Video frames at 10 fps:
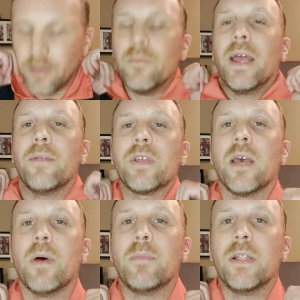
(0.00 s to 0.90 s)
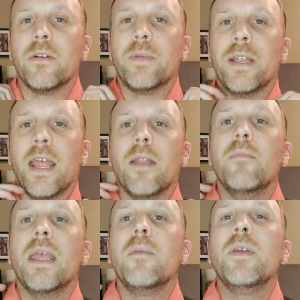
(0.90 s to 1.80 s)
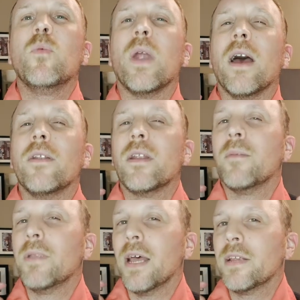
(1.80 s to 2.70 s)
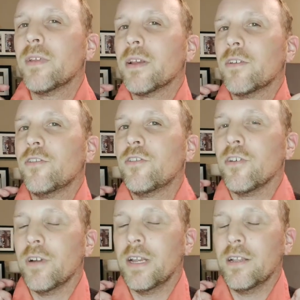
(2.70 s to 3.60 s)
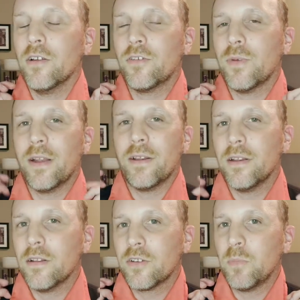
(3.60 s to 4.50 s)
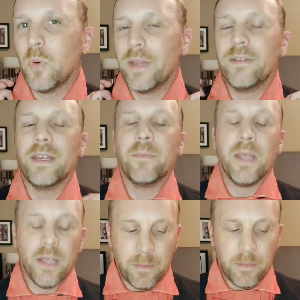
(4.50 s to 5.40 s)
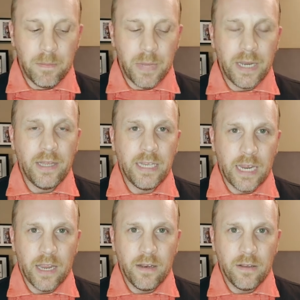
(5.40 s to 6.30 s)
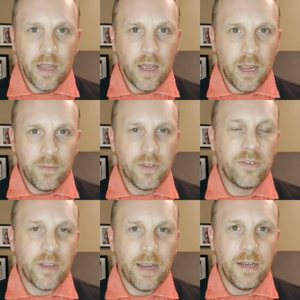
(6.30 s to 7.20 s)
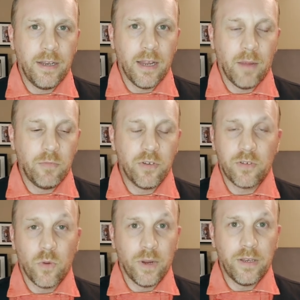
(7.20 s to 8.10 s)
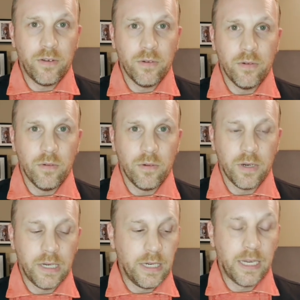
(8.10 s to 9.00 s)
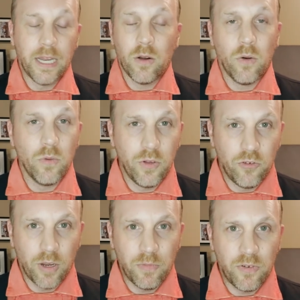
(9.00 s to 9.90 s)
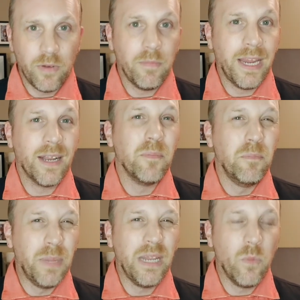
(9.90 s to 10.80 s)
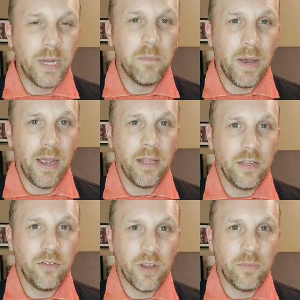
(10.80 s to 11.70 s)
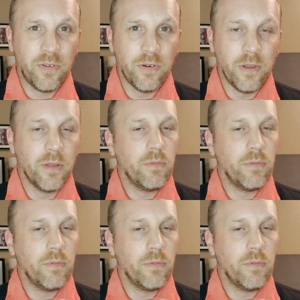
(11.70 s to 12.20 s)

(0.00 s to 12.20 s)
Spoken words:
might have to come up a little bit and maybe round it. I'm not exactly sure. It looks rounded, it looks pointy. But in the end, I've decided I'm just going to get a whole new jumpsuit and make it a B-Wing pilot jumpsuit. And the